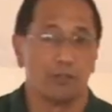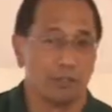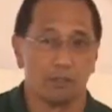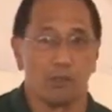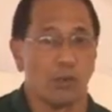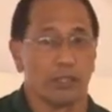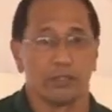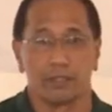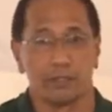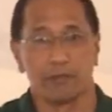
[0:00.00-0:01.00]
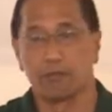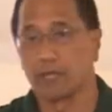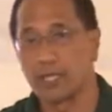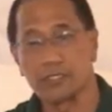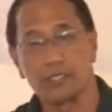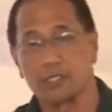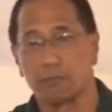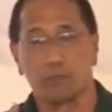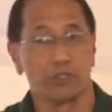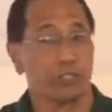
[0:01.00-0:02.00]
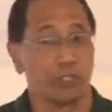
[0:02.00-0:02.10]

Number one, that they're licensed. Number one, that